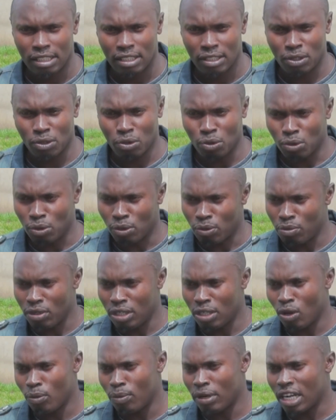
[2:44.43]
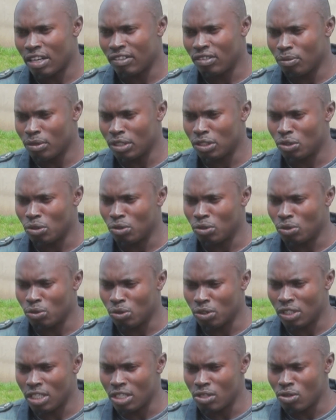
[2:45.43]
So, me number government,
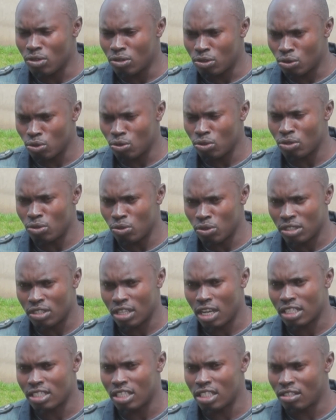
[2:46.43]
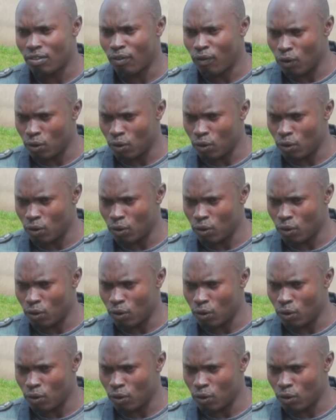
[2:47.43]
they don't use excessive